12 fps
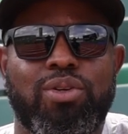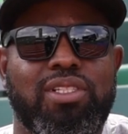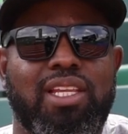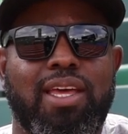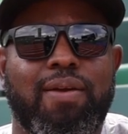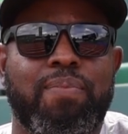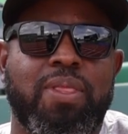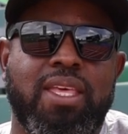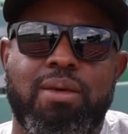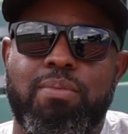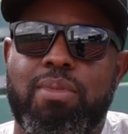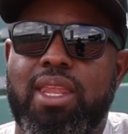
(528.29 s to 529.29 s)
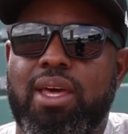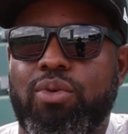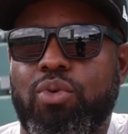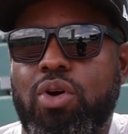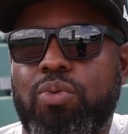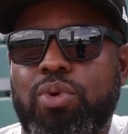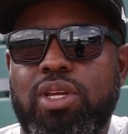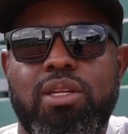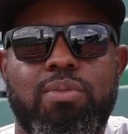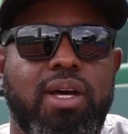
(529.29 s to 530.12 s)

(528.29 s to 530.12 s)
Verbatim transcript: It's like, man, I grew up reading